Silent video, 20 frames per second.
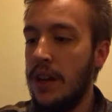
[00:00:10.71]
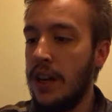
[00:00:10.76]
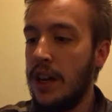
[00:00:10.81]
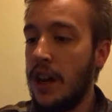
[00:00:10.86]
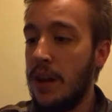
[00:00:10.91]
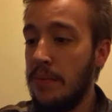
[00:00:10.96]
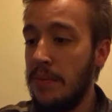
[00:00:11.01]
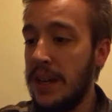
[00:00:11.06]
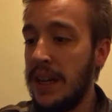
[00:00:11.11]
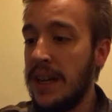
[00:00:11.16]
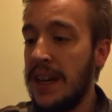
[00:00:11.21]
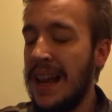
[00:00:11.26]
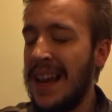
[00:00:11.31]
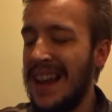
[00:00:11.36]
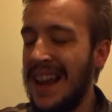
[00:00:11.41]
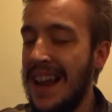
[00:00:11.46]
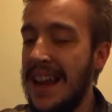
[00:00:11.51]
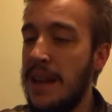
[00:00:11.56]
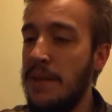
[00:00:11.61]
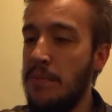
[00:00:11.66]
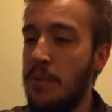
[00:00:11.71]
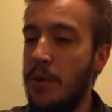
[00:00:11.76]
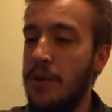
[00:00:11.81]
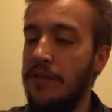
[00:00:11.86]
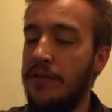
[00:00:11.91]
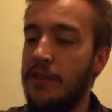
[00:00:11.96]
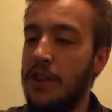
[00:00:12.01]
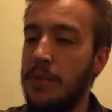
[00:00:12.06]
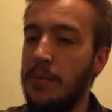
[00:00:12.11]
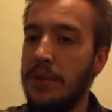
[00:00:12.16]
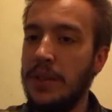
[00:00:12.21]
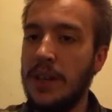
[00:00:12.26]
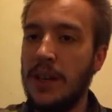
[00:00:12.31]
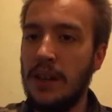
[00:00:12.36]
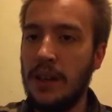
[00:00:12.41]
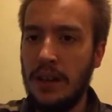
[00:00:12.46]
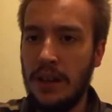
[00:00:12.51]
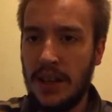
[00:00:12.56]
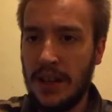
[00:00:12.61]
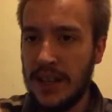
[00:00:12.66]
coming in at 8.3%.